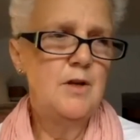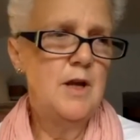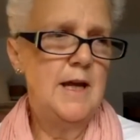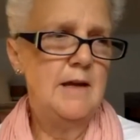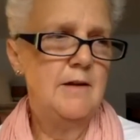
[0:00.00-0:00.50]

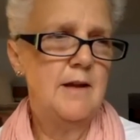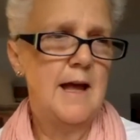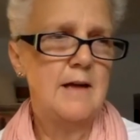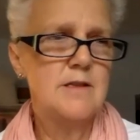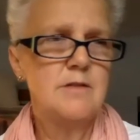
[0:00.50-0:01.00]
in
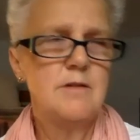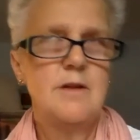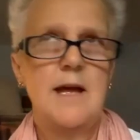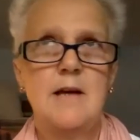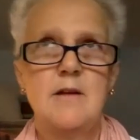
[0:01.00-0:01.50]
that
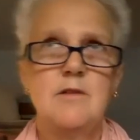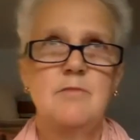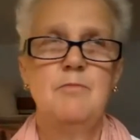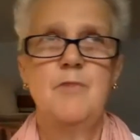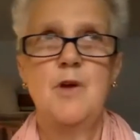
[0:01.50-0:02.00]

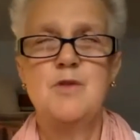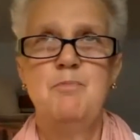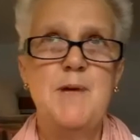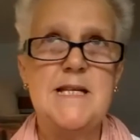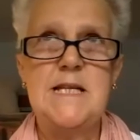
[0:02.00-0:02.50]
those
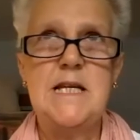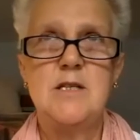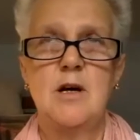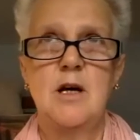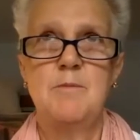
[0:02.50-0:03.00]
busy
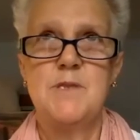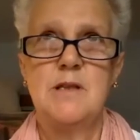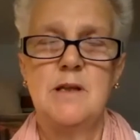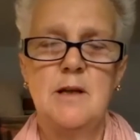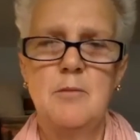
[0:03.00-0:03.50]
times
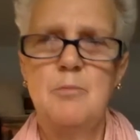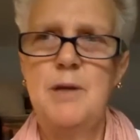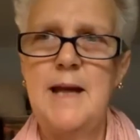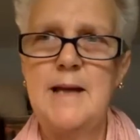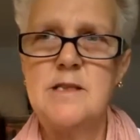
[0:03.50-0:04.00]
and the
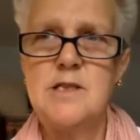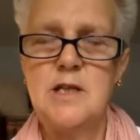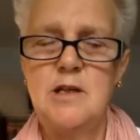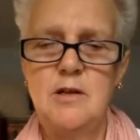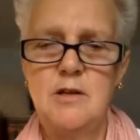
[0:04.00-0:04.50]

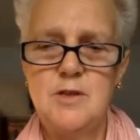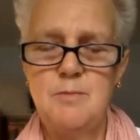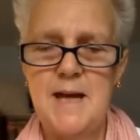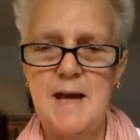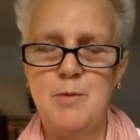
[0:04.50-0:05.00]
complexity, to
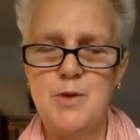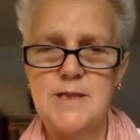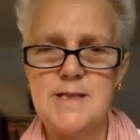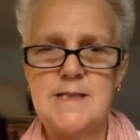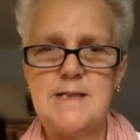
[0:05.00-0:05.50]
be able to
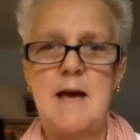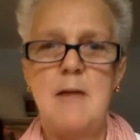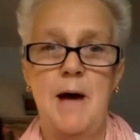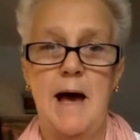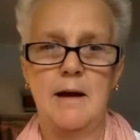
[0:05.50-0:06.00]
step
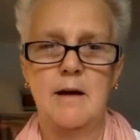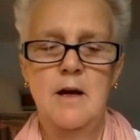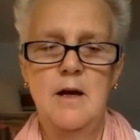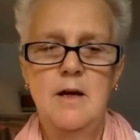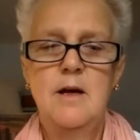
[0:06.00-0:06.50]
back
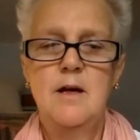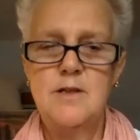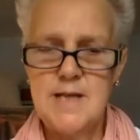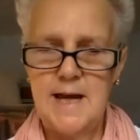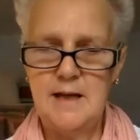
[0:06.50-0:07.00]

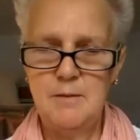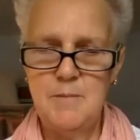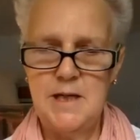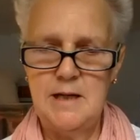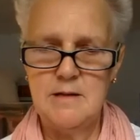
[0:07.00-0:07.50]
and take a
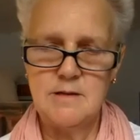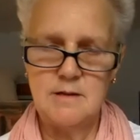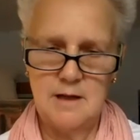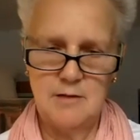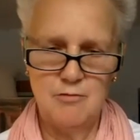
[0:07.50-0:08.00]
minute
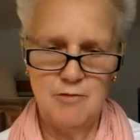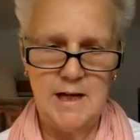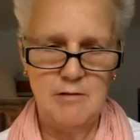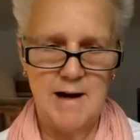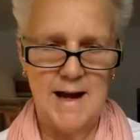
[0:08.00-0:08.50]
and
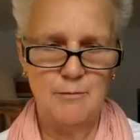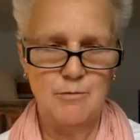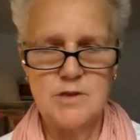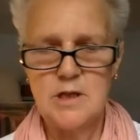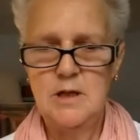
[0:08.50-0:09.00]

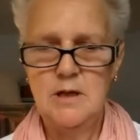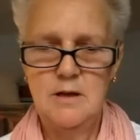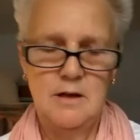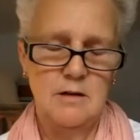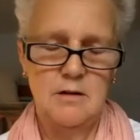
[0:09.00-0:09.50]
reground,
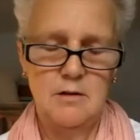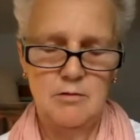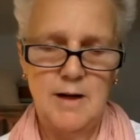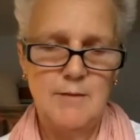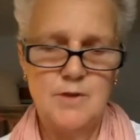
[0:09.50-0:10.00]

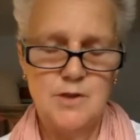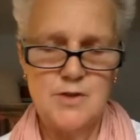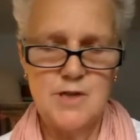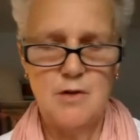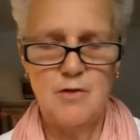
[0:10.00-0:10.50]
ground
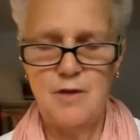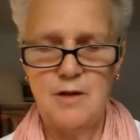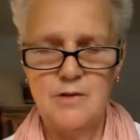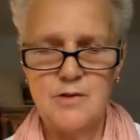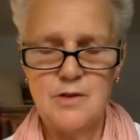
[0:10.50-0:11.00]
yourself. And